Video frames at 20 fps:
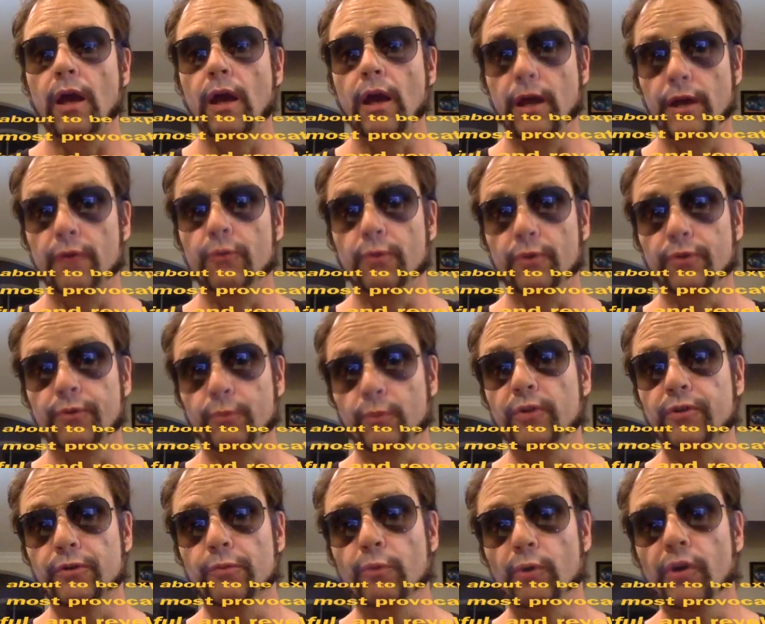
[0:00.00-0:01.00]
and with
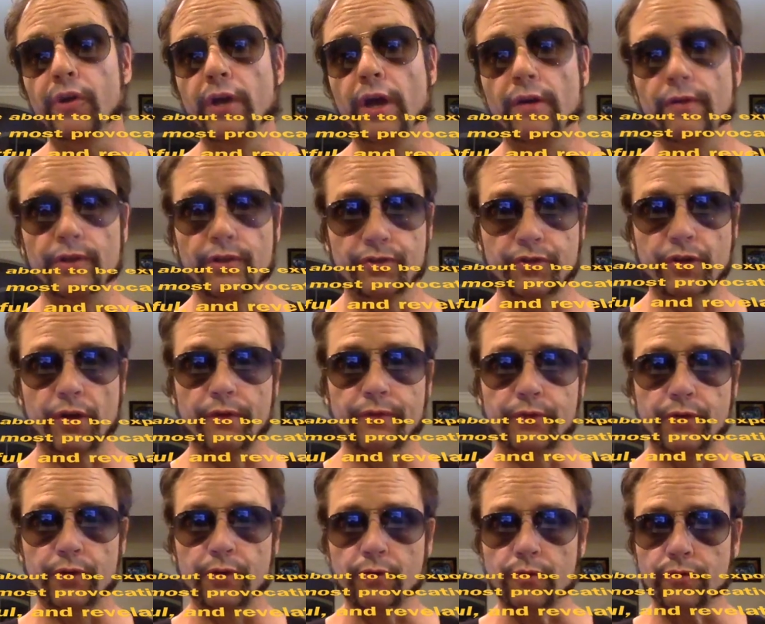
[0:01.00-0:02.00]
some really heavy stuff
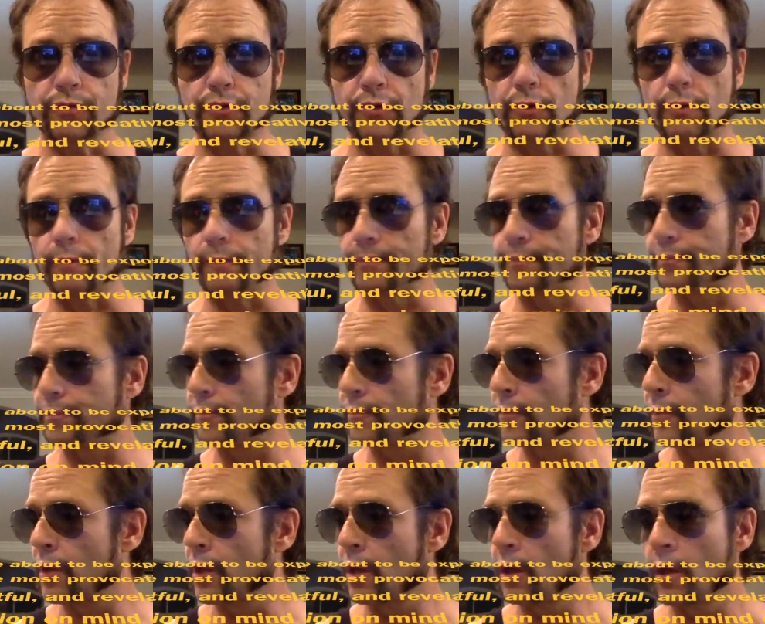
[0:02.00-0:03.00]
too. So
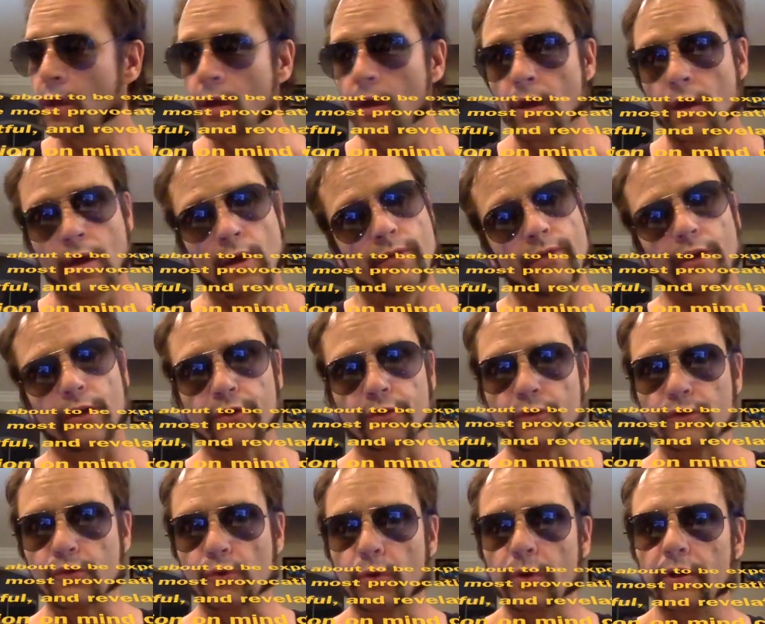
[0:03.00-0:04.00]
thanks for
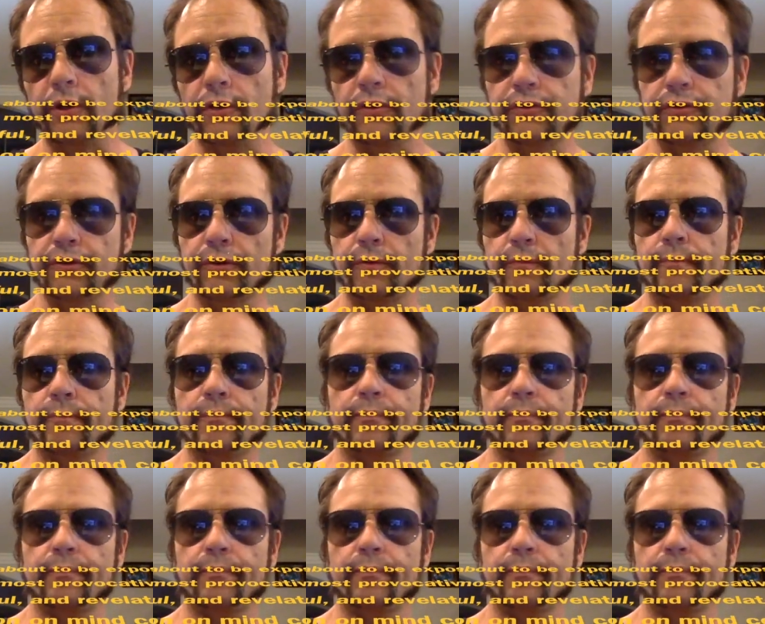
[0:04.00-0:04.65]
joining us.